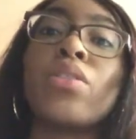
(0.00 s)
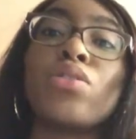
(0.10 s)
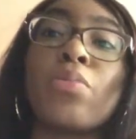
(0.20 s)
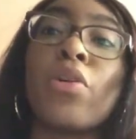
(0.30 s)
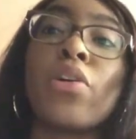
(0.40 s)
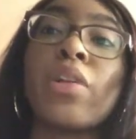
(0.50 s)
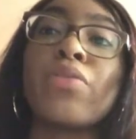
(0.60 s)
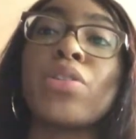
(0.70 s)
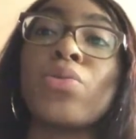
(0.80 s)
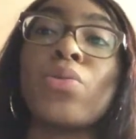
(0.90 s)
super early
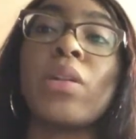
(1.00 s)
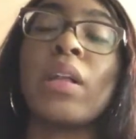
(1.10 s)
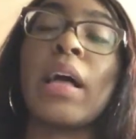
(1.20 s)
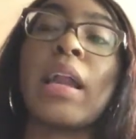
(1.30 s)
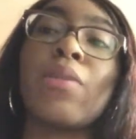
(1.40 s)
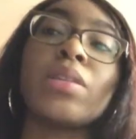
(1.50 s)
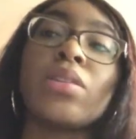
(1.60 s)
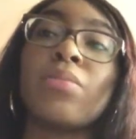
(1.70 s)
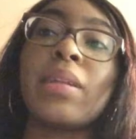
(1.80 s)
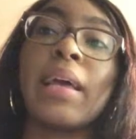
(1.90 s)
for school and I would
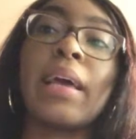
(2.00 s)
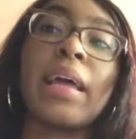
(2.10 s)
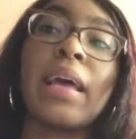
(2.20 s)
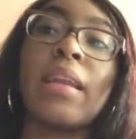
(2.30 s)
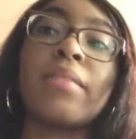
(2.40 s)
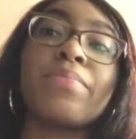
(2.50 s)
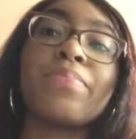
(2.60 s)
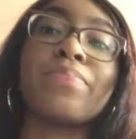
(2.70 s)
still be late, and